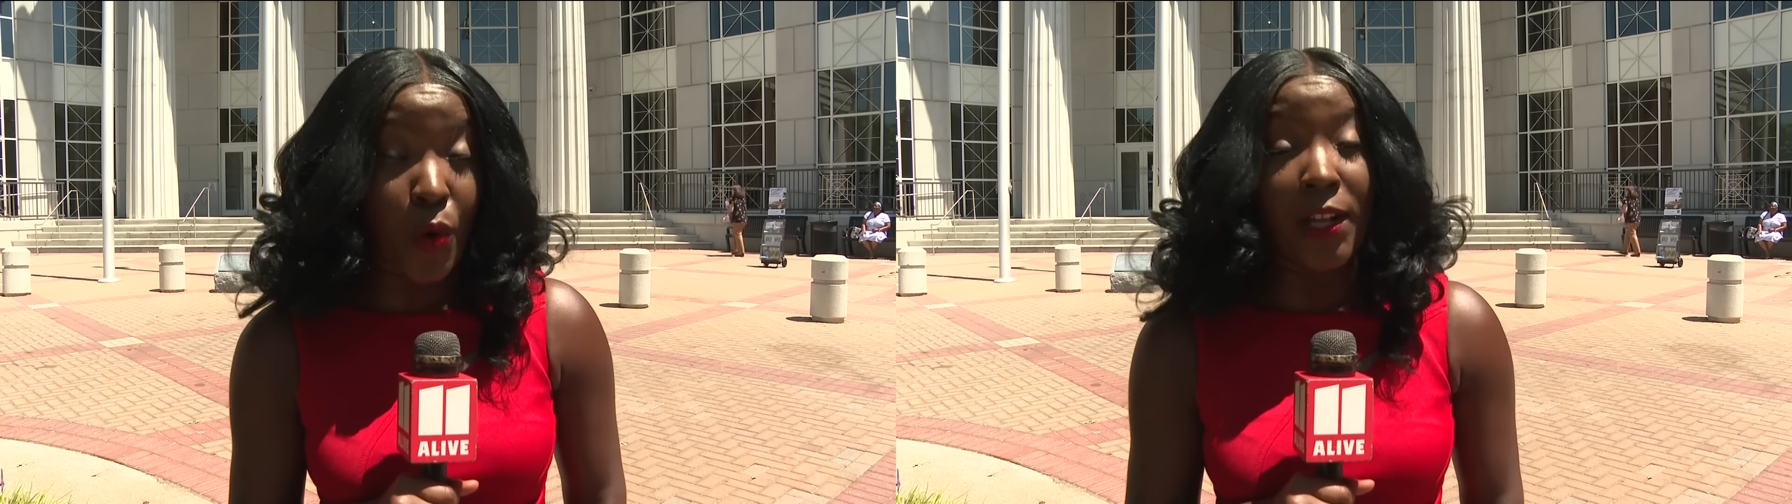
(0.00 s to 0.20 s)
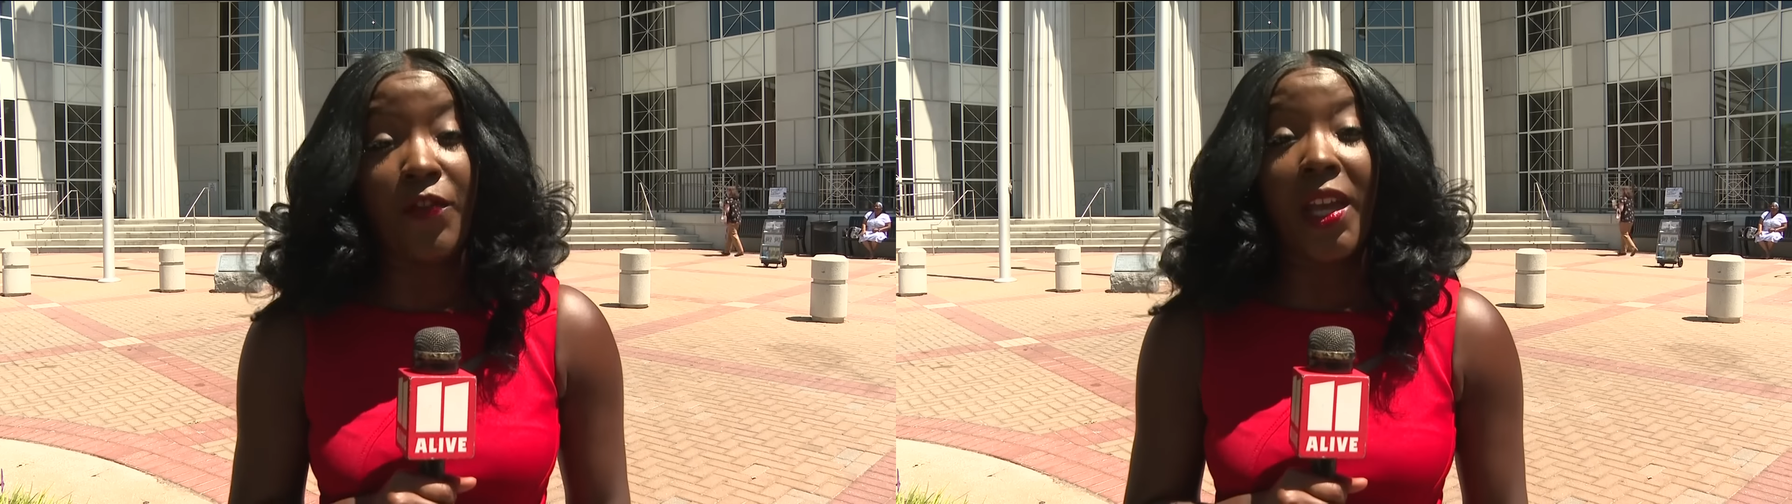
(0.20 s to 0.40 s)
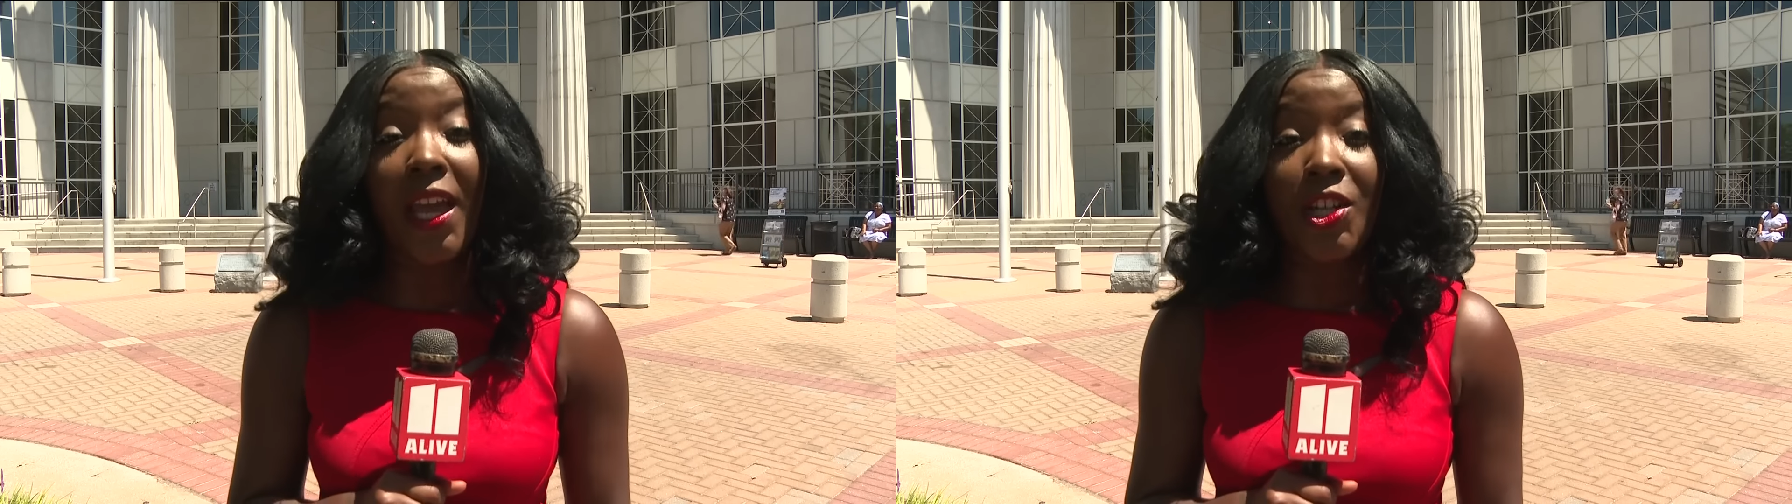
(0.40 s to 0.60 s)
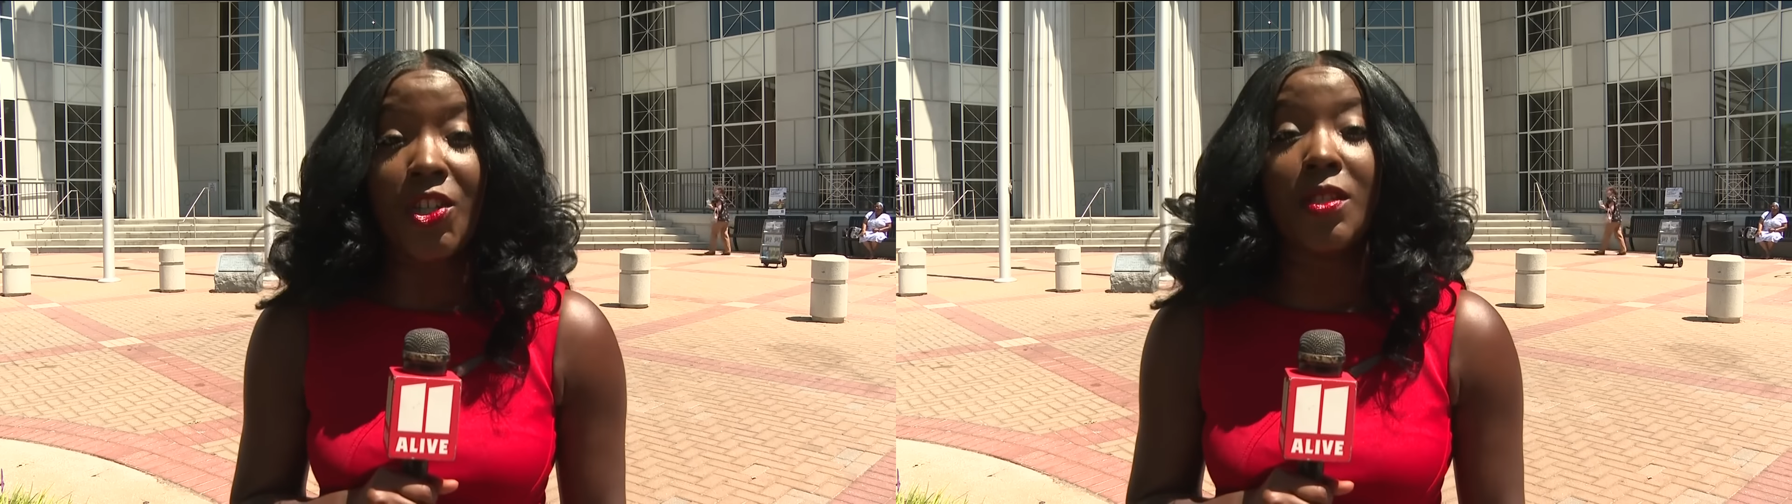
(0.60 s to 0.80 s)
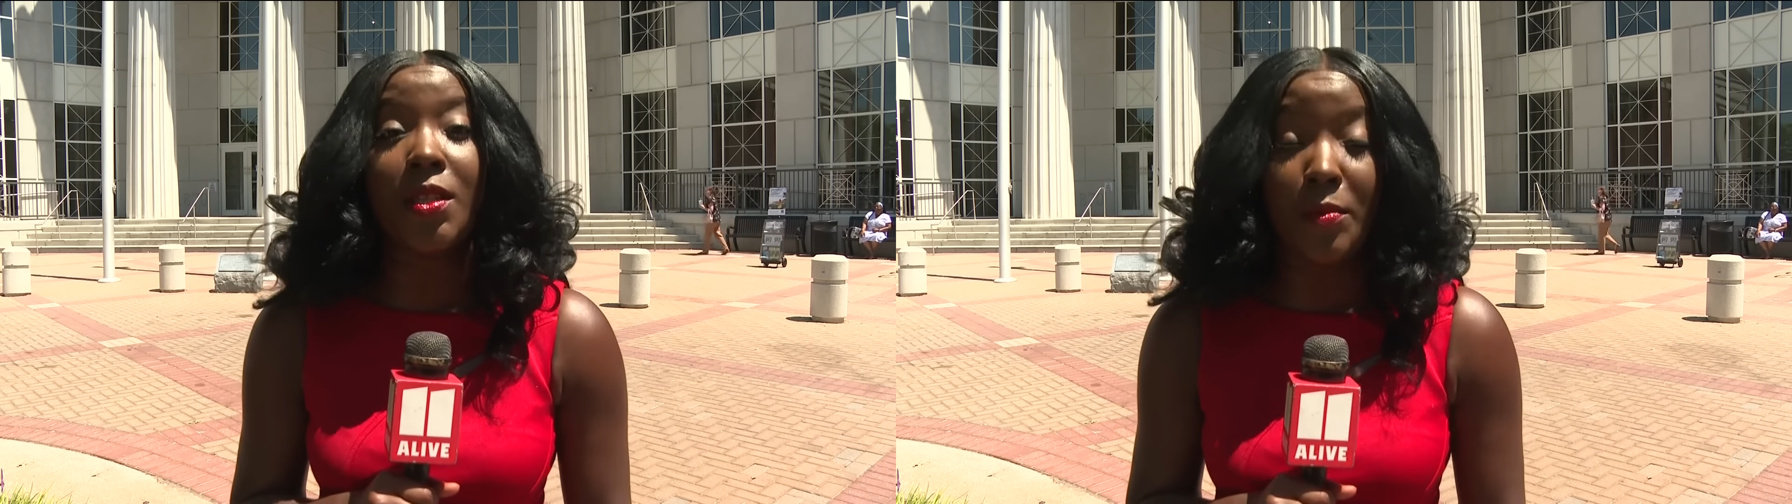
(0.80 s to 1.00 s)

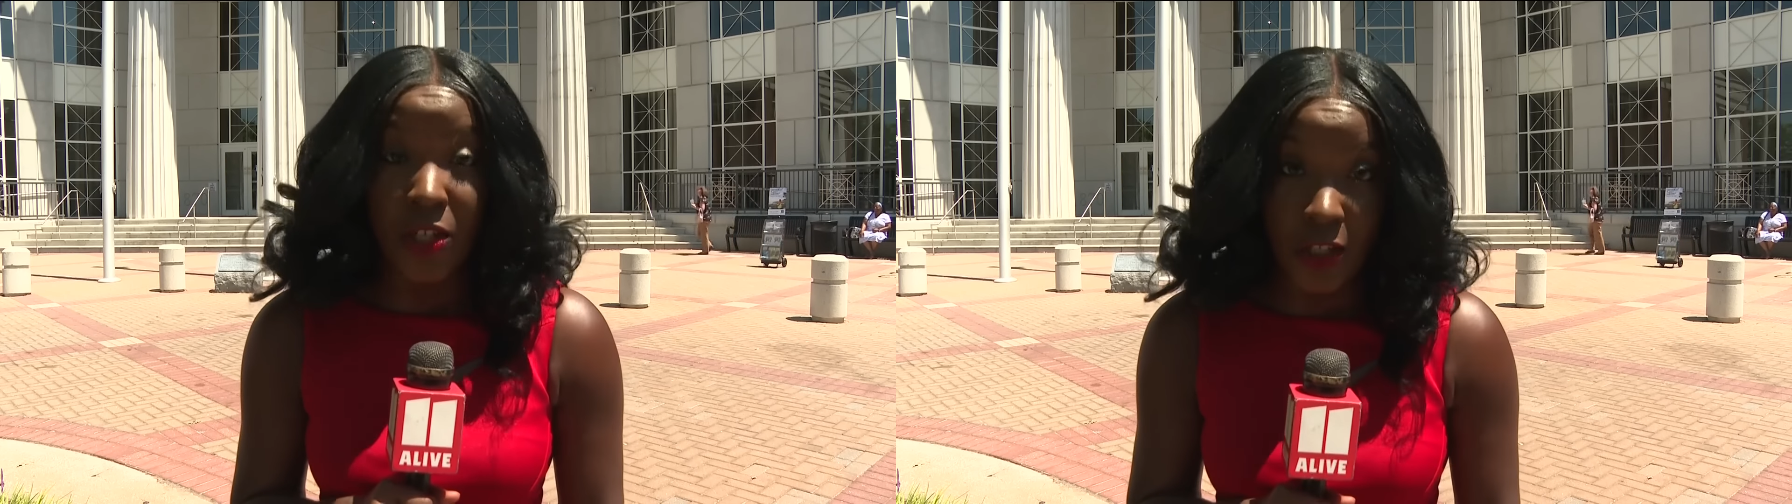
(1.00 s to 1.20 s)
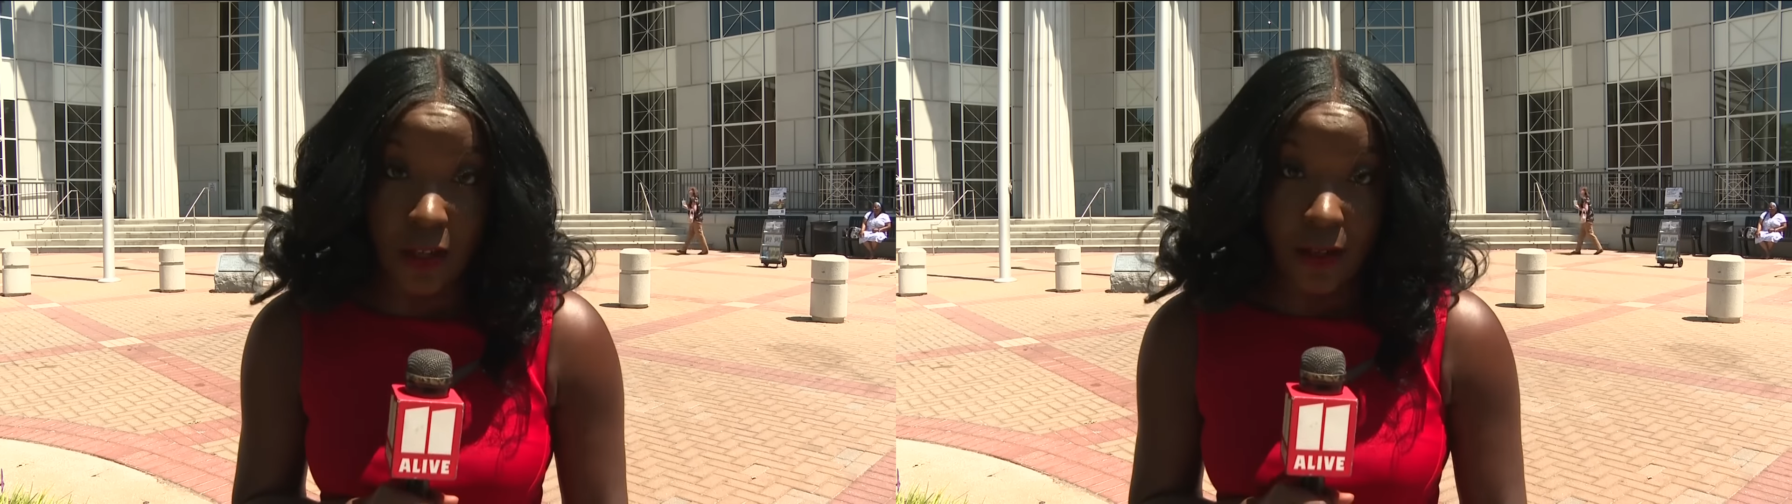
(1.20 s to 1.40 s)
Qualifications Commission.